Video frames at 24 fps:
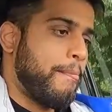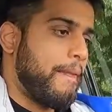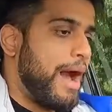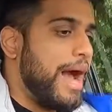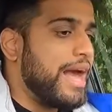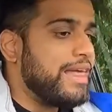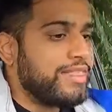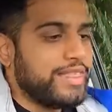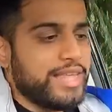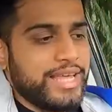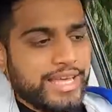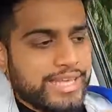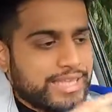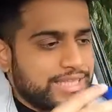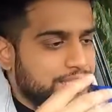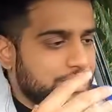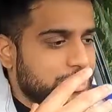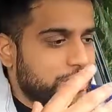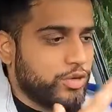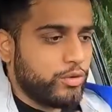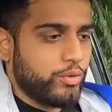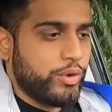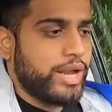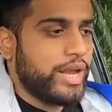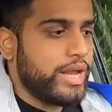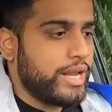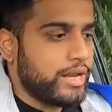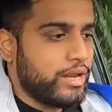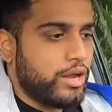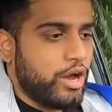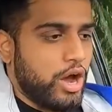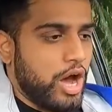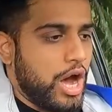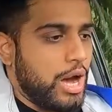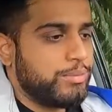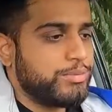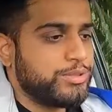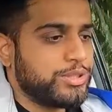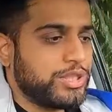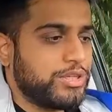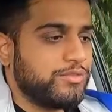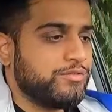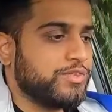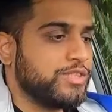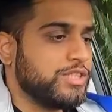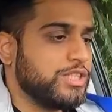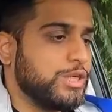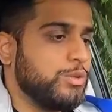I think it's a great option
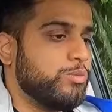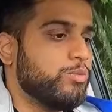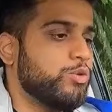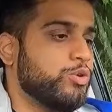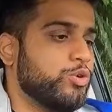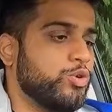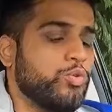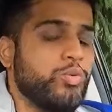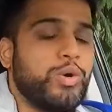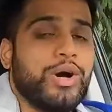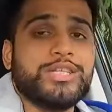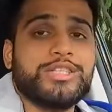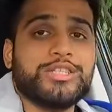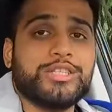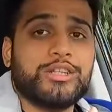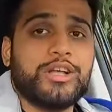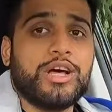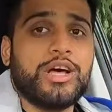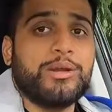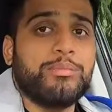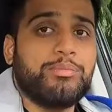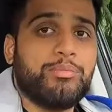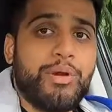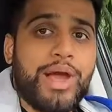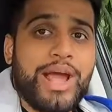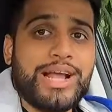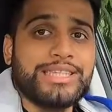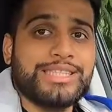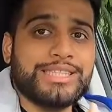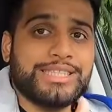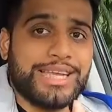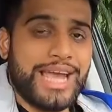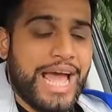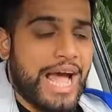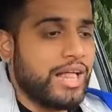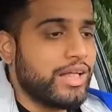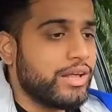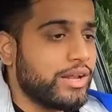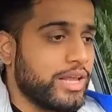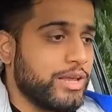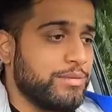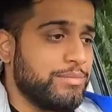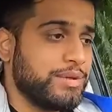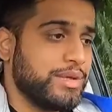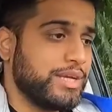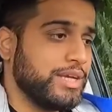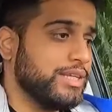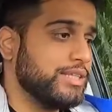for someone who wants a lot of practicality
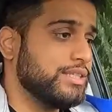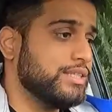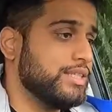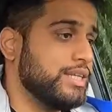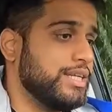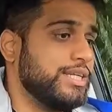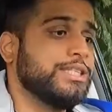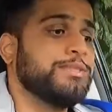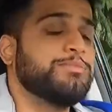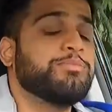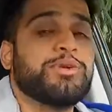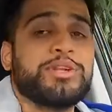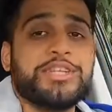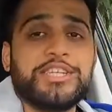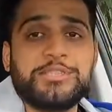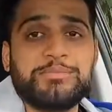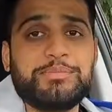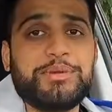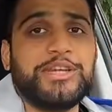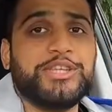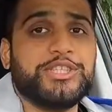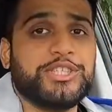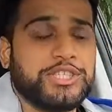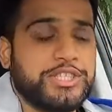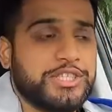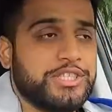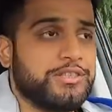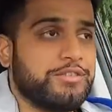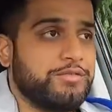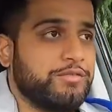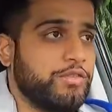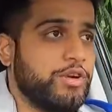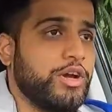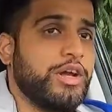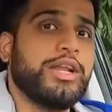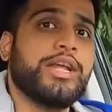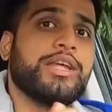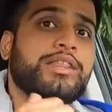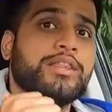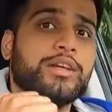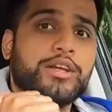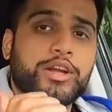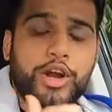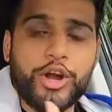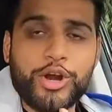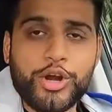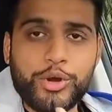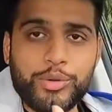because it's pretty spacious in the front and the
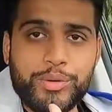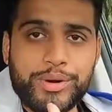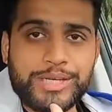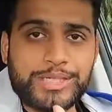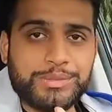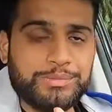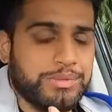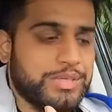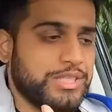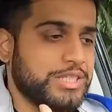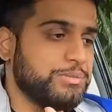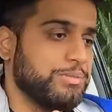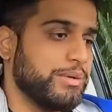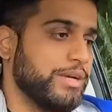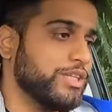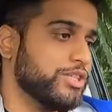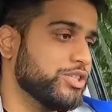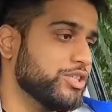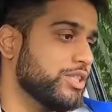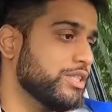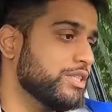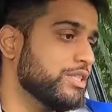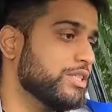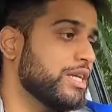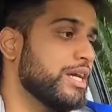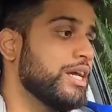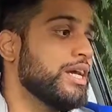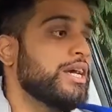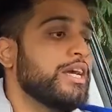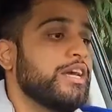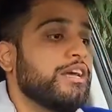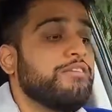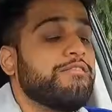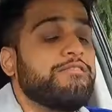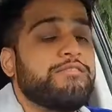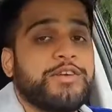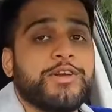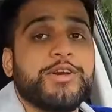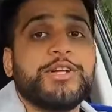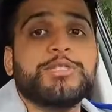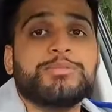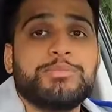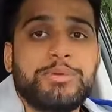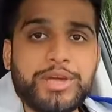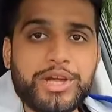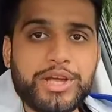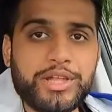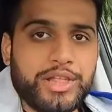cargo area is pretty spacious. It
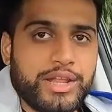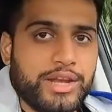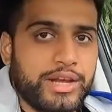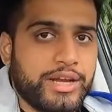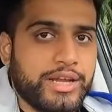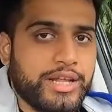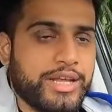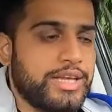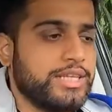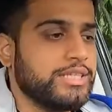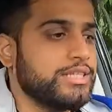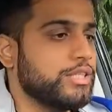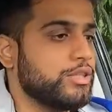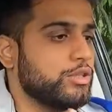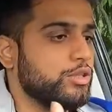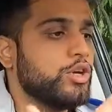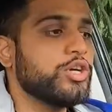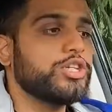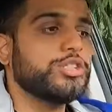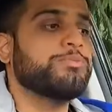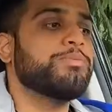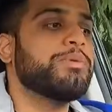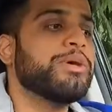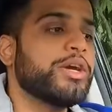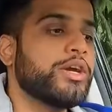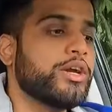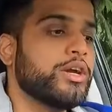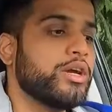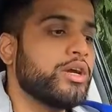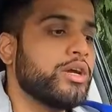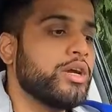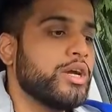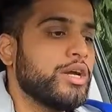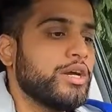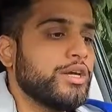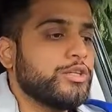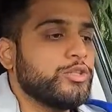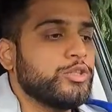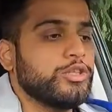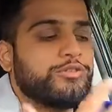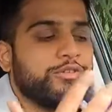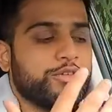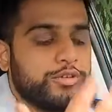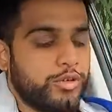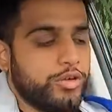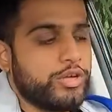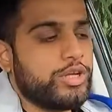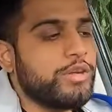feels bigger than it is, it looks bigger. So
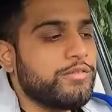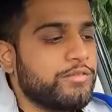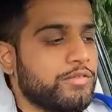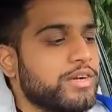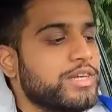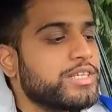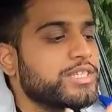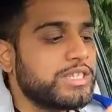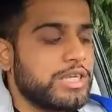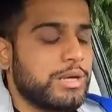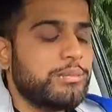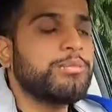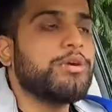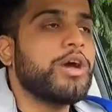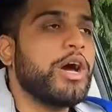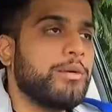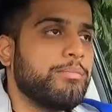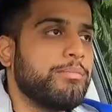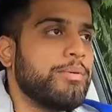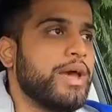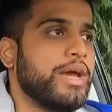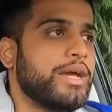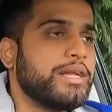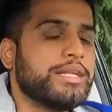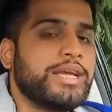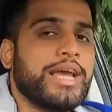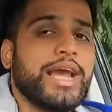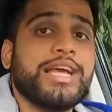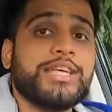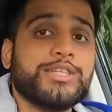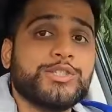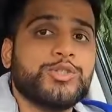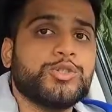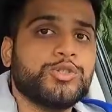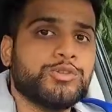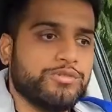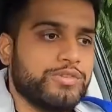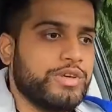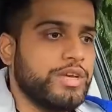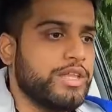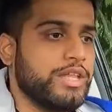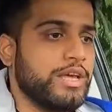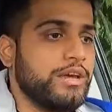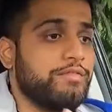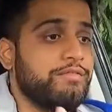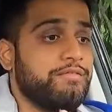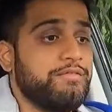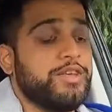if you're looking for a subcompact SUV
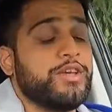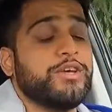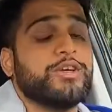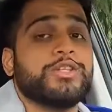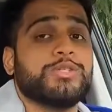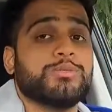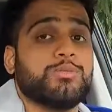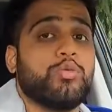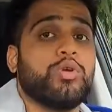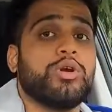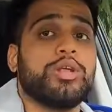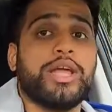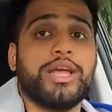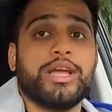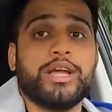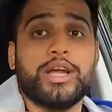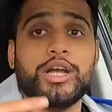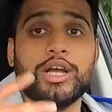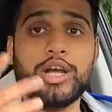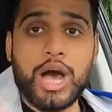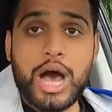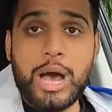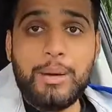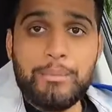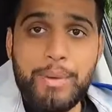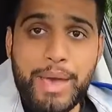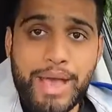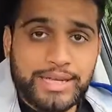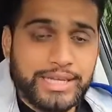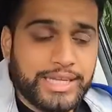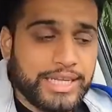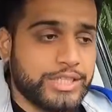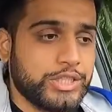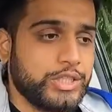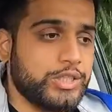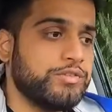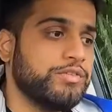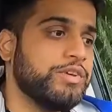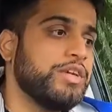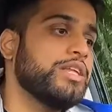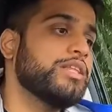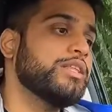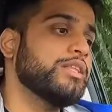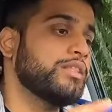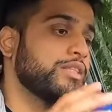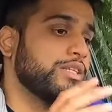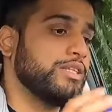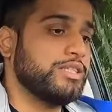that feels more like a compact
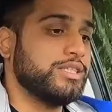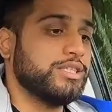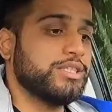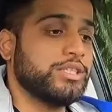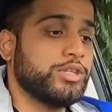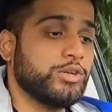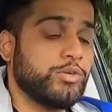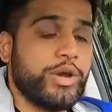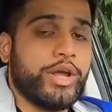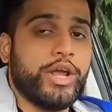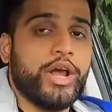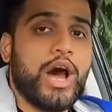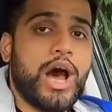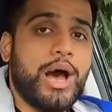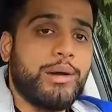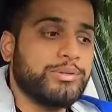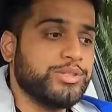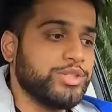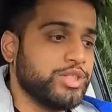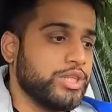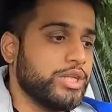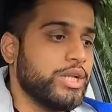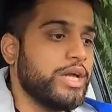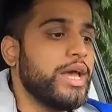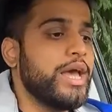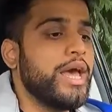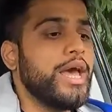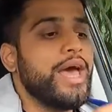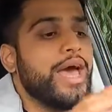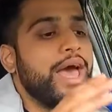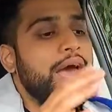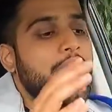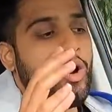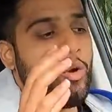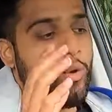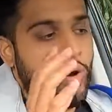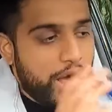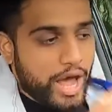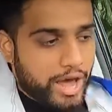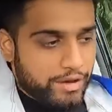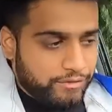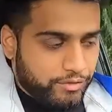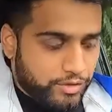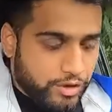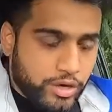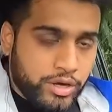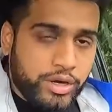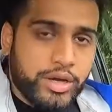SUV, then this is a great option.
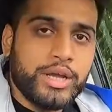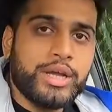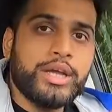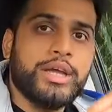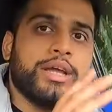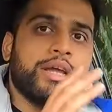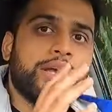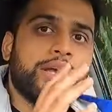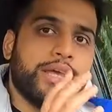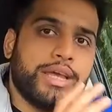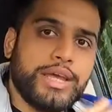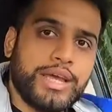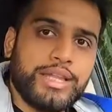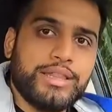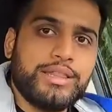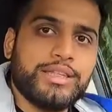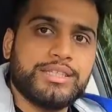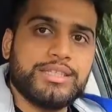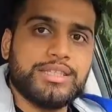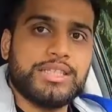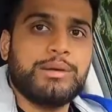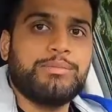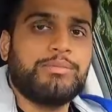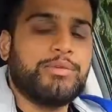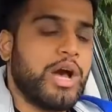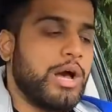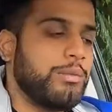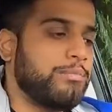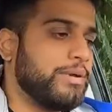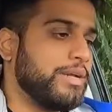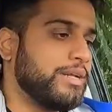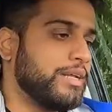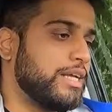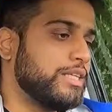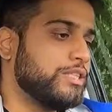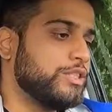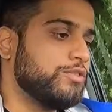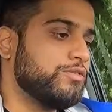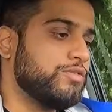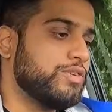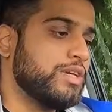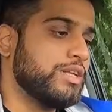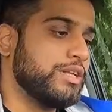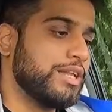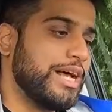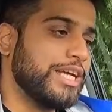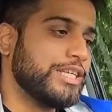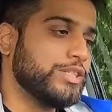However, in the subcompact
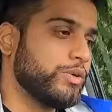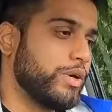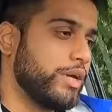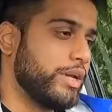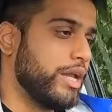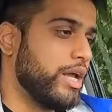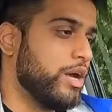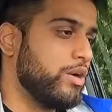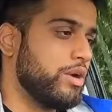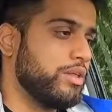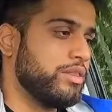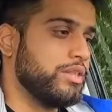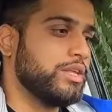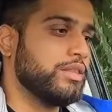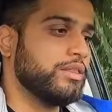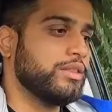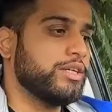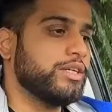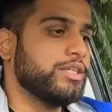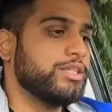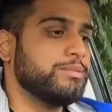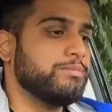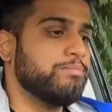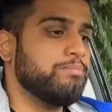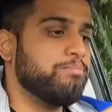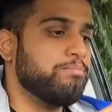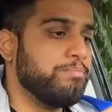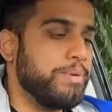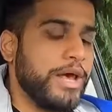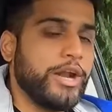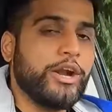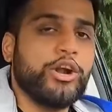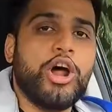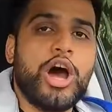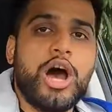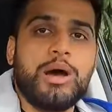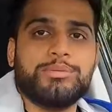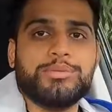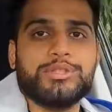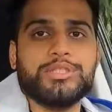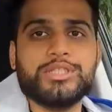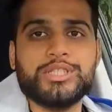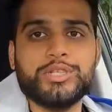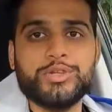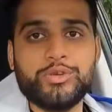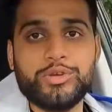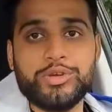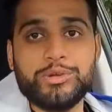SUV class right now, I think there's better
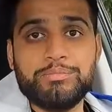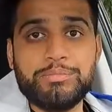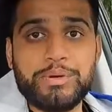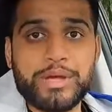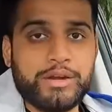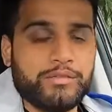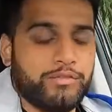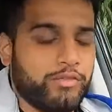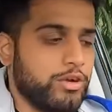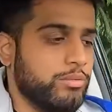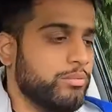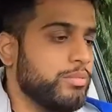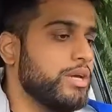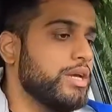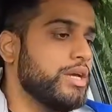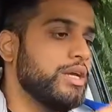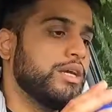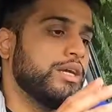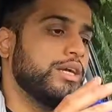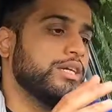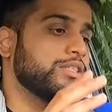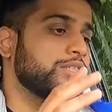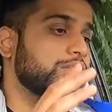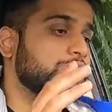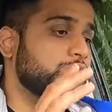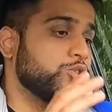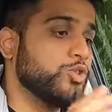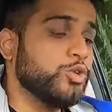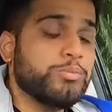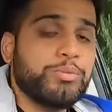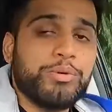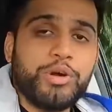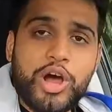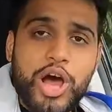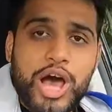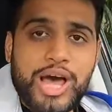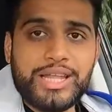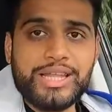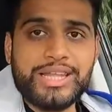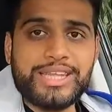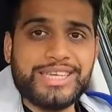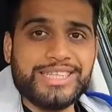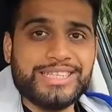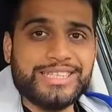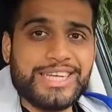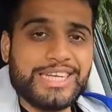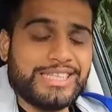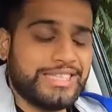options that you could pick from. It's a super hotly
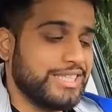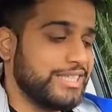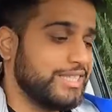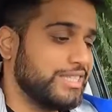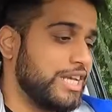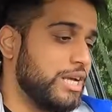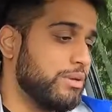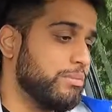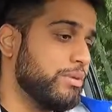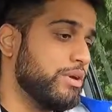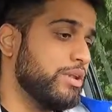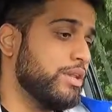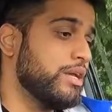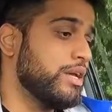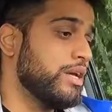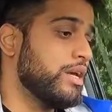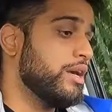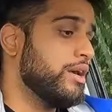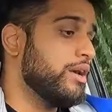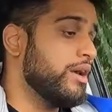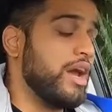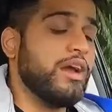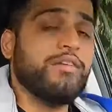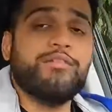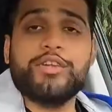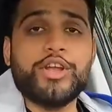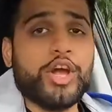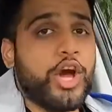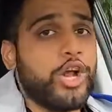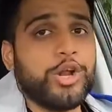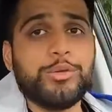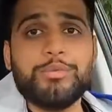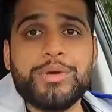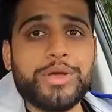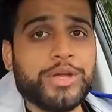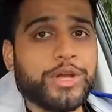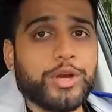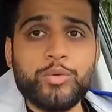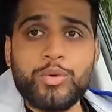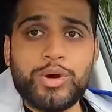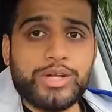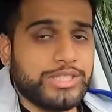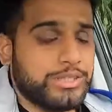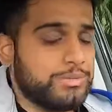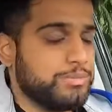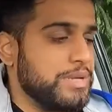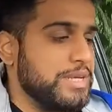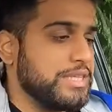contested segment. Every automaker
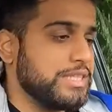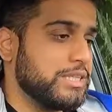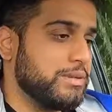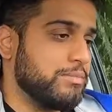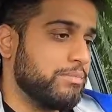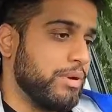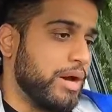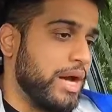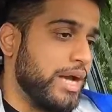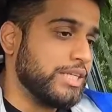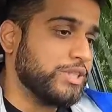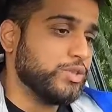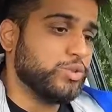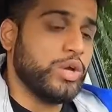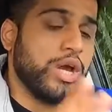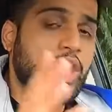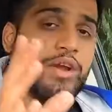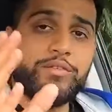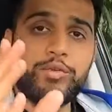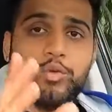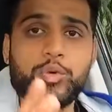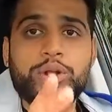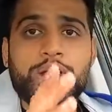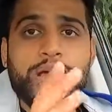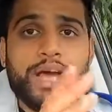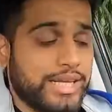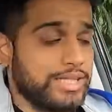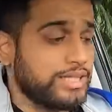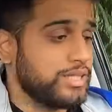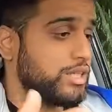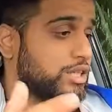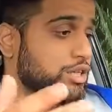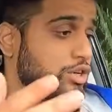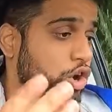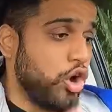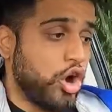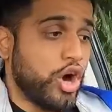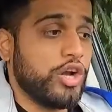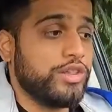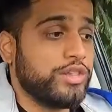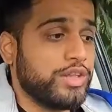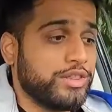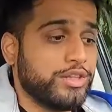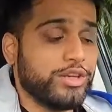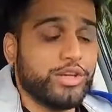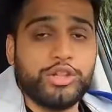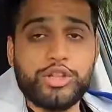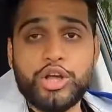wants a piece of the pie, so everyone has a car
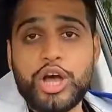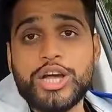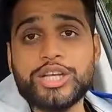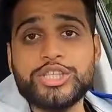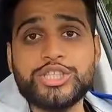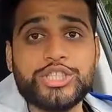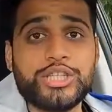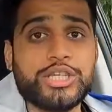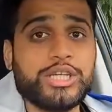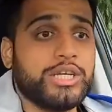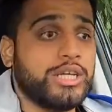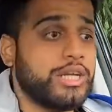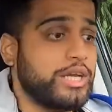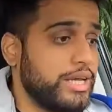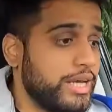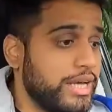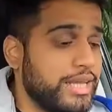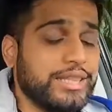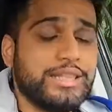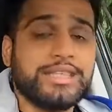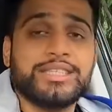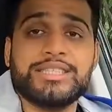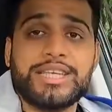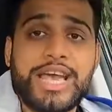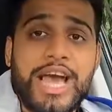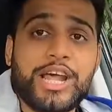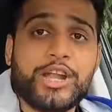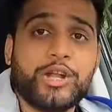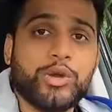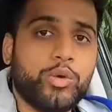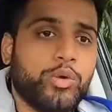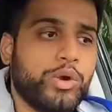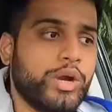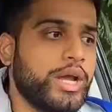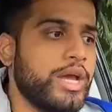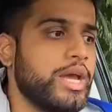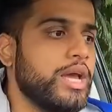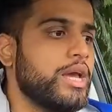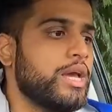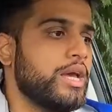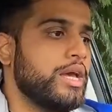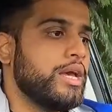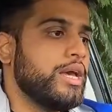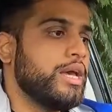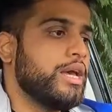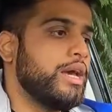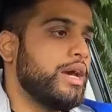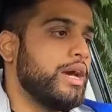that they're launching in this category.
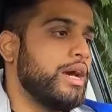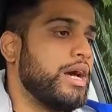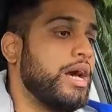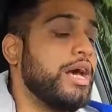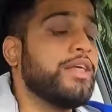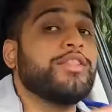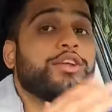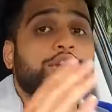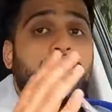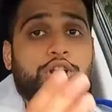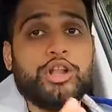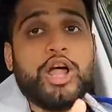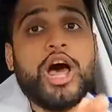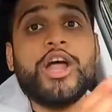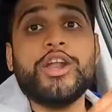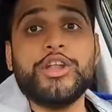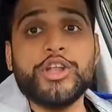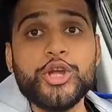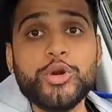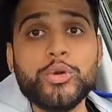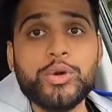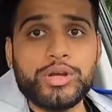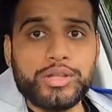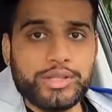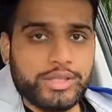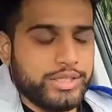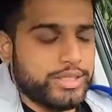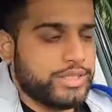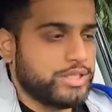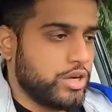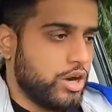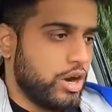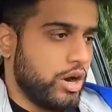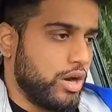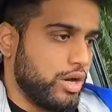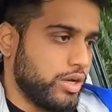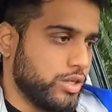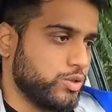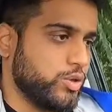And they're a lot newer than this car.